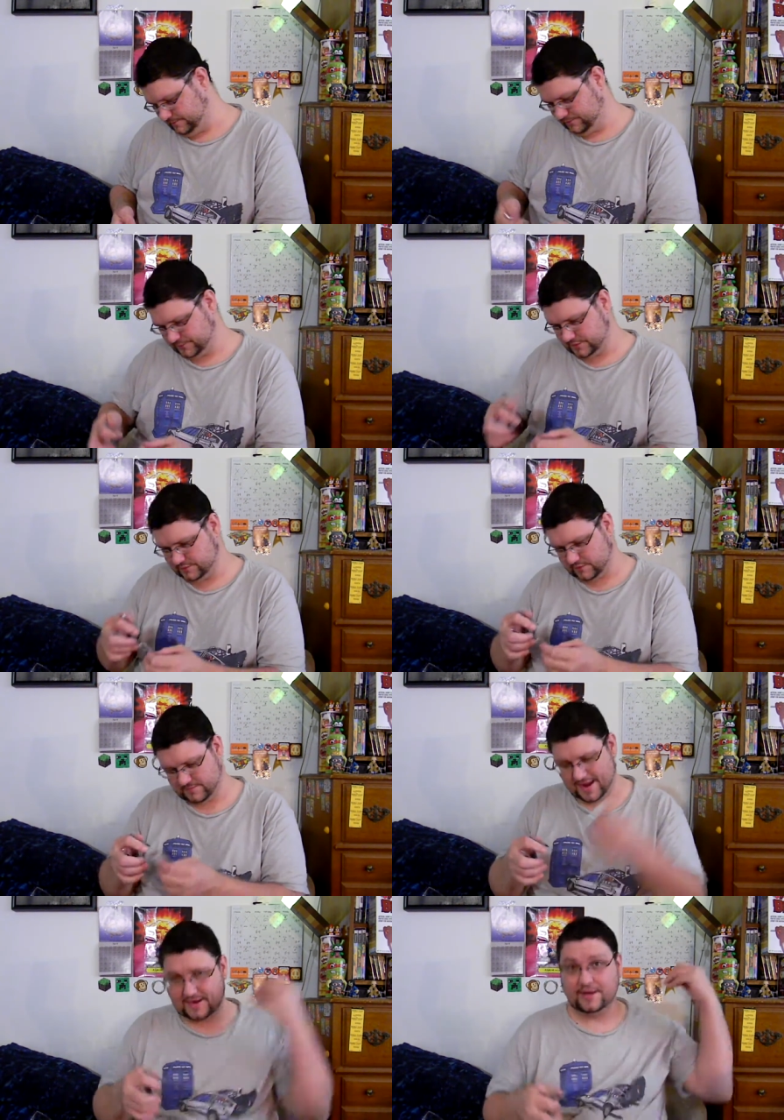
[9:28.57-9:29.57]
into a
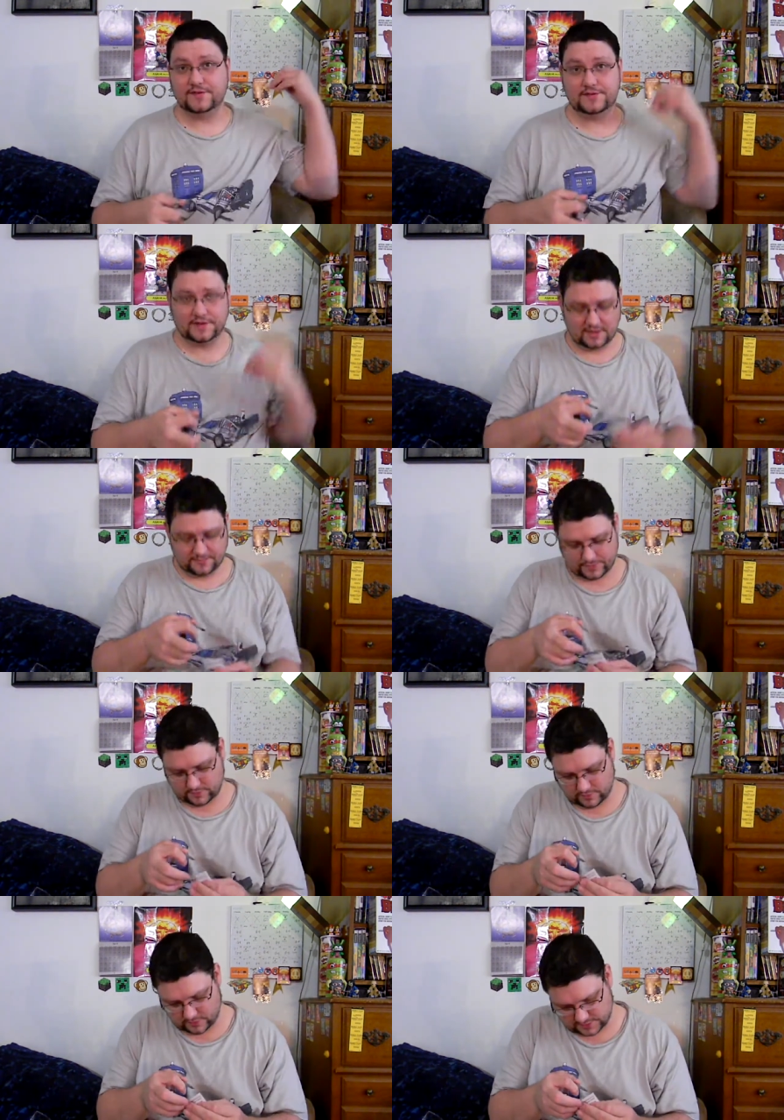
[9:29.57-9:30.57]
magnet and stick it up on the
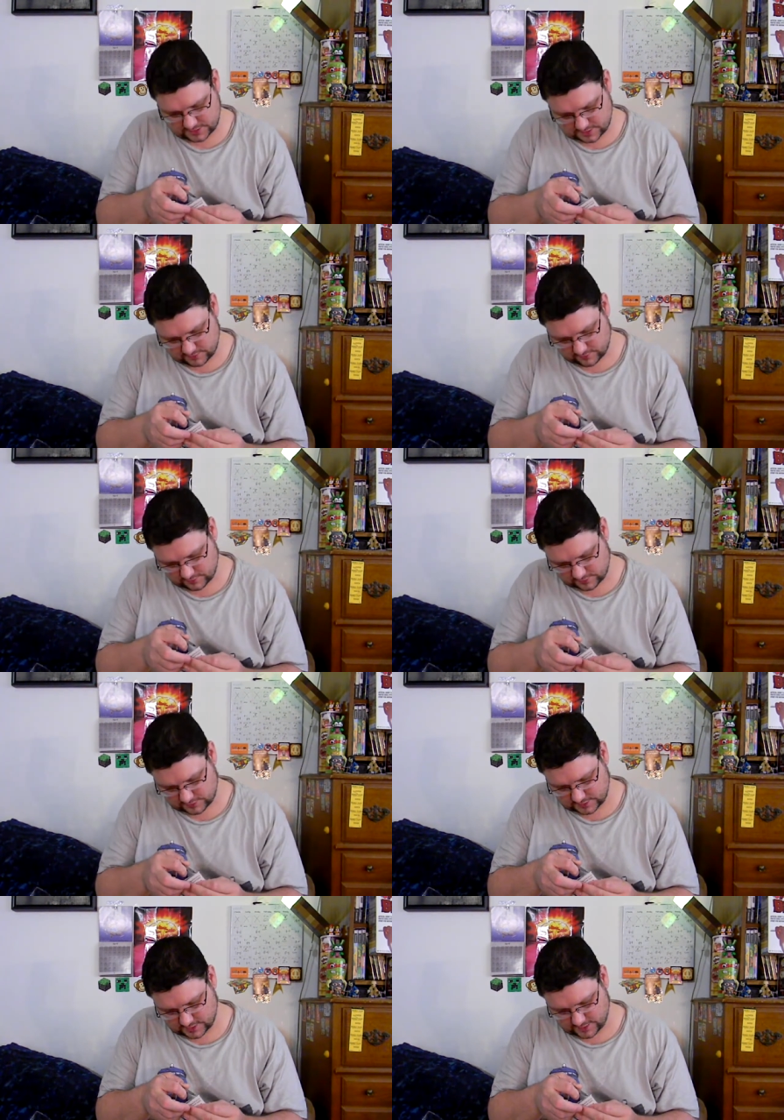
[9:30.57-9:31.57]
wall because that's how cool it
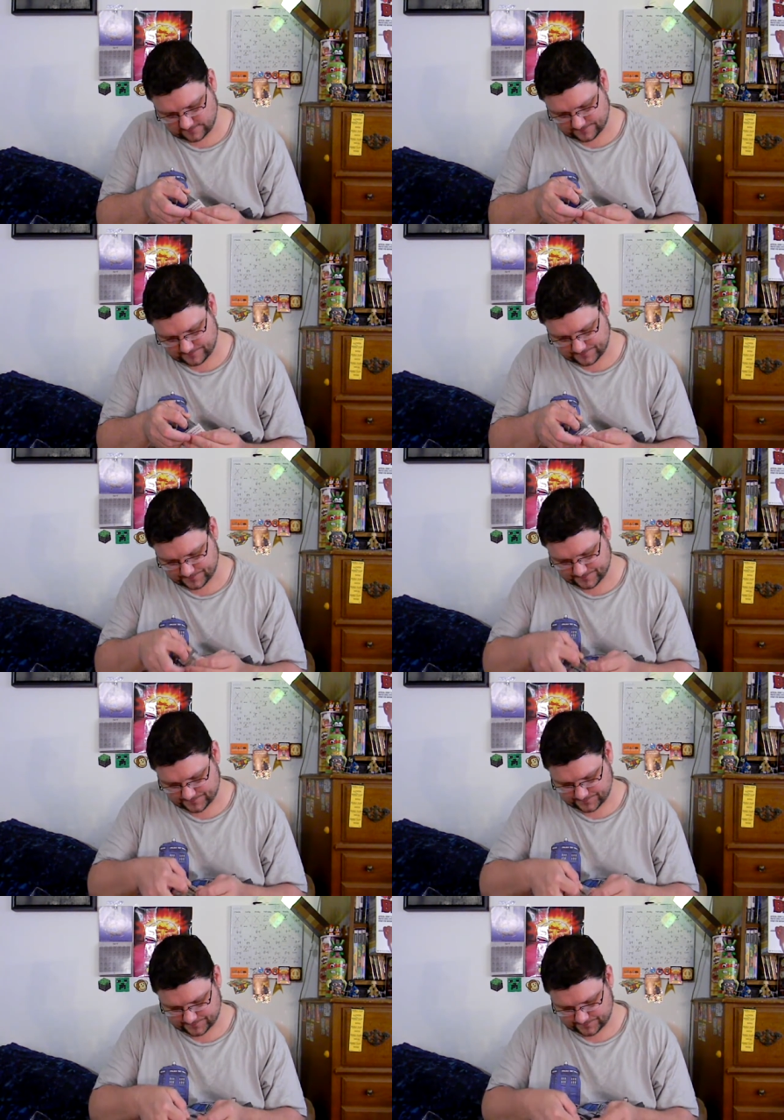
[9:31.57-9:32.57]
looks. Um,
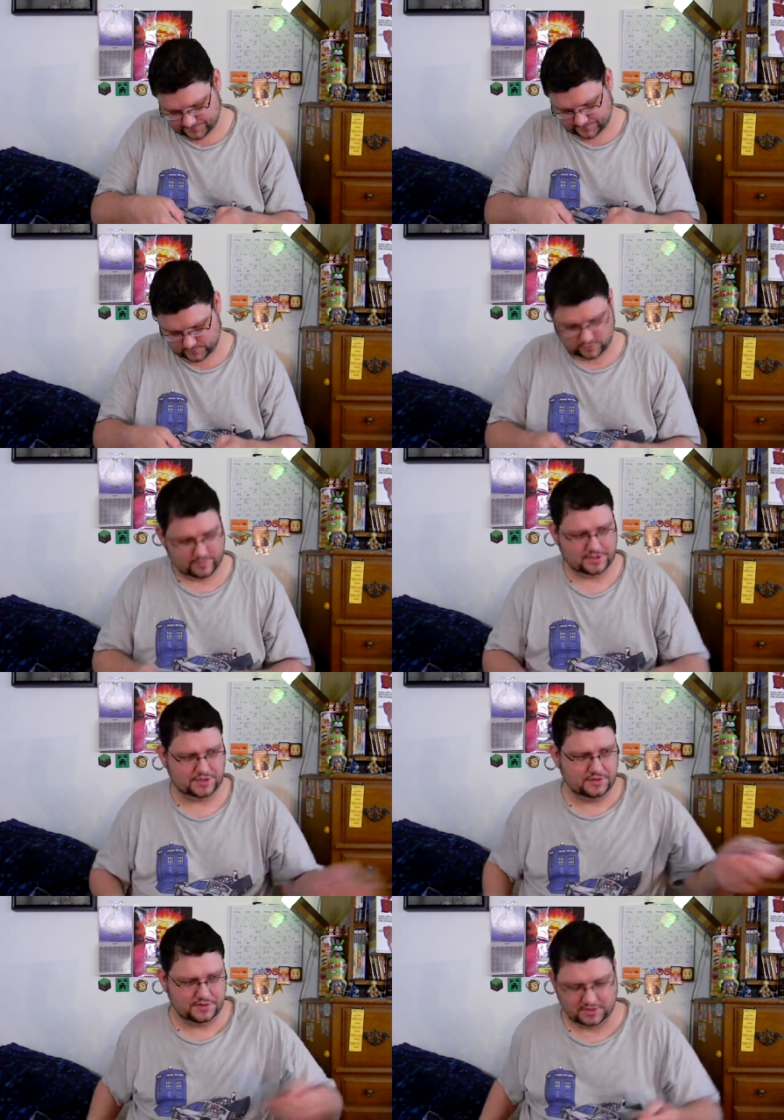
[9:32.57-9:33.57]
I might
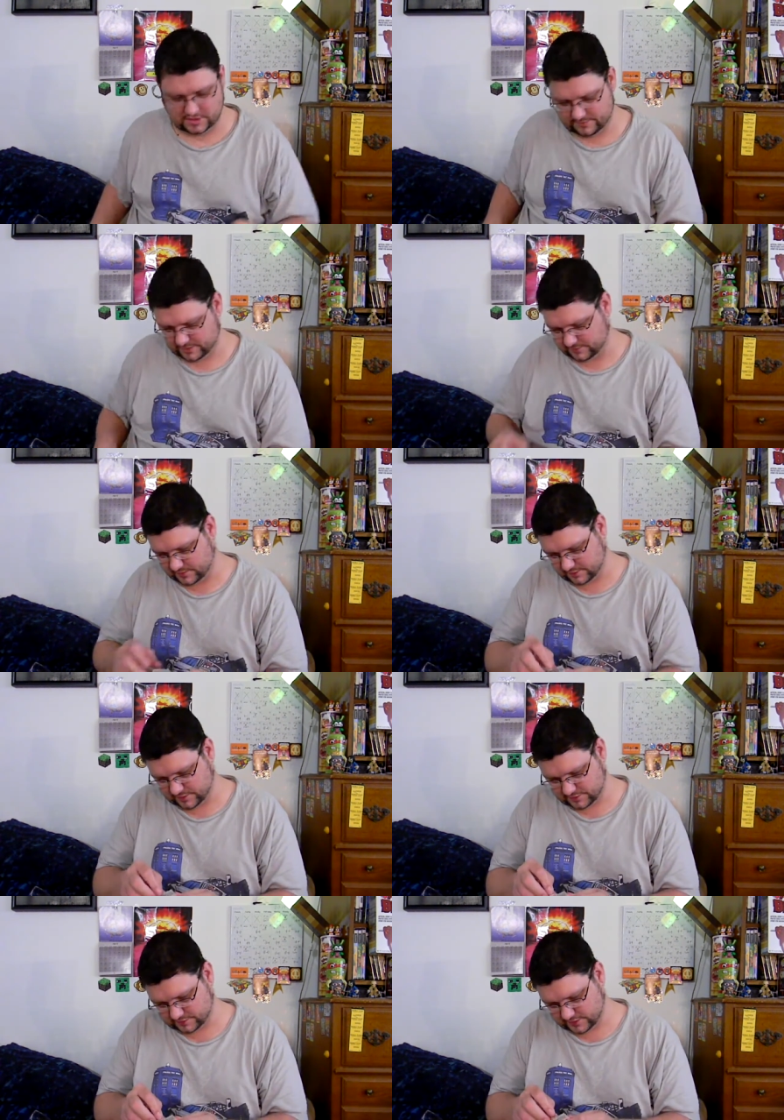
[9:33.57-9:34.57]
just use it to clean my
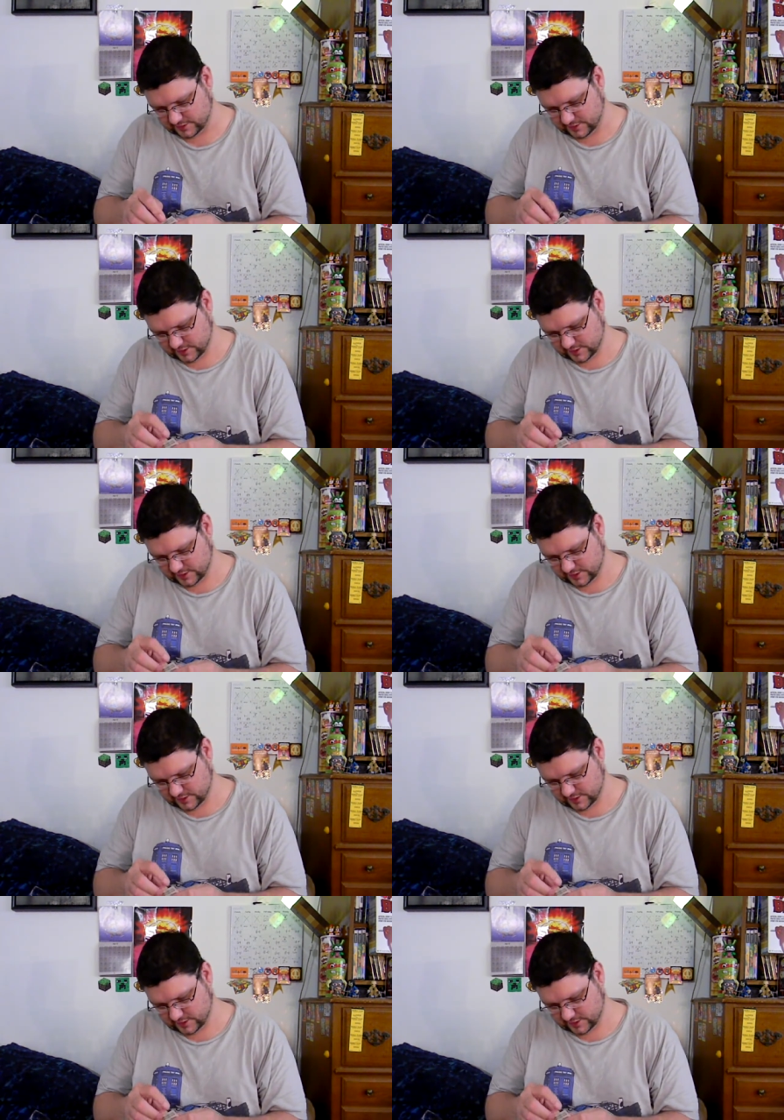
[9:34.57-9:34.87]
computer screen.